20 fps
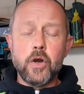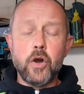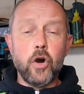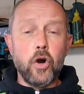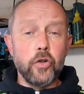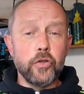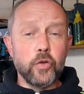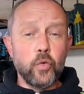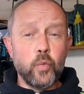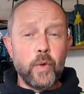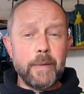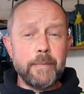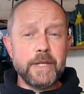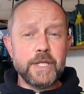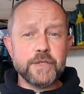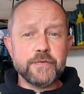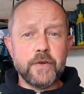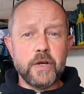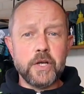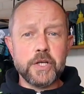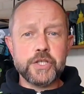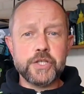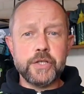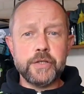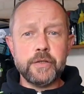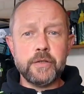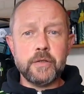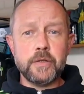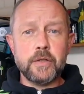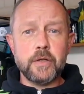On the women's
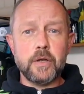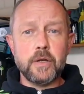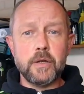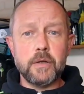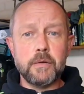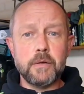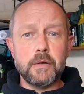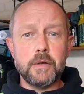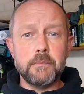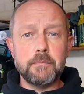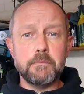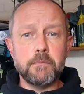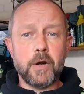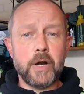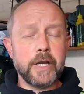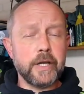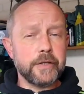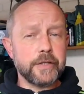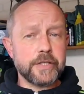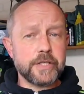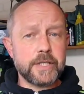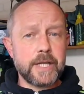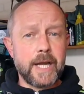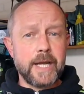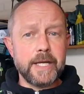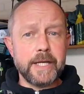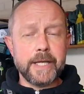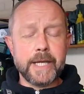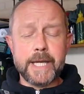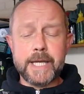version, my
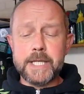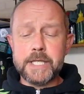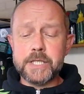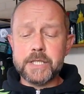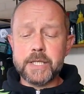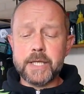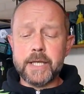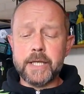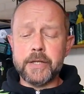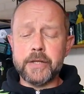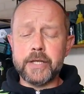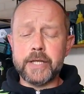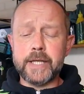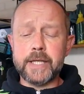understanding is that